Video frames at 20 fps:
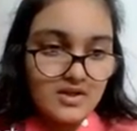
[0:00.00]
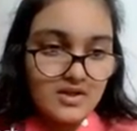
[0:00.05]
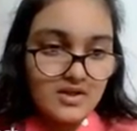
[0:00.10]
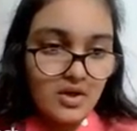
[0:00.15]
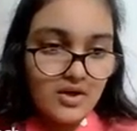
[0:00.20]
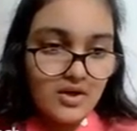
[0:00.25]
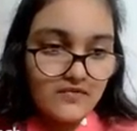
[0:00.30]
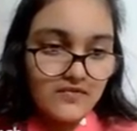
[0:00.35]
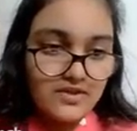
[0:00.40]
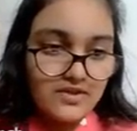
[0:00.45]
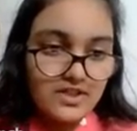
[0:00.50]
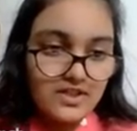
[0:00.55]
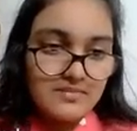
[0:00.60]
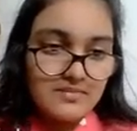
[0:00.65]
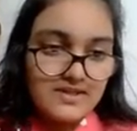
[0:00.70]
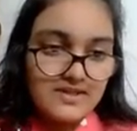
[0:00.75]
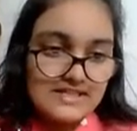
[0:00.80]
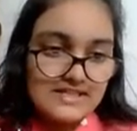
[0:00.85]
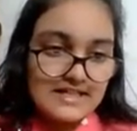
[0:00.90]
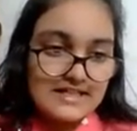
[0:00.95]
Dot footer
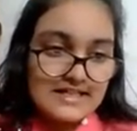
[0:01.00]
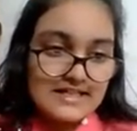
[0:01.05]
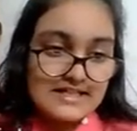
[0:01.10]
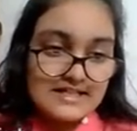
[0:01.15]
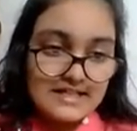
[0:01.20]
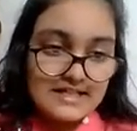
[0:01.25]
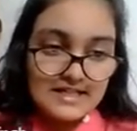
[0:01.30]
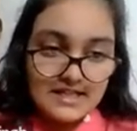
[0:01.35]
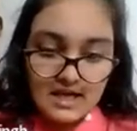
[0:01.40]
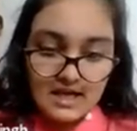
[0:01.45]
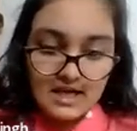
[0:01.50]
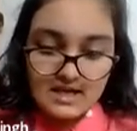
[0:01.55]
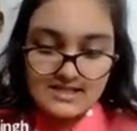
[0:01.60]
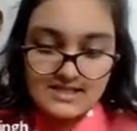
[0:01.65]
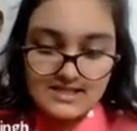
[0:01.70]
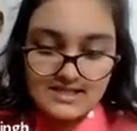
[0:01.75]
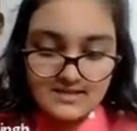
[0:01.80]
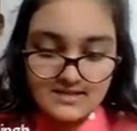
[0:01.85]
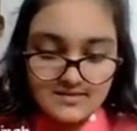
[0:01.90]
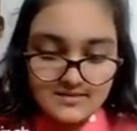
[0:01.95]
because it is a
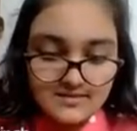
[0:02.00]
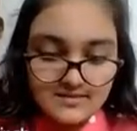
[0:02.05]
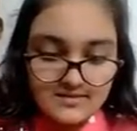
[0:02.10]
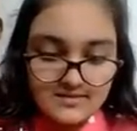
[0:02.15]
class.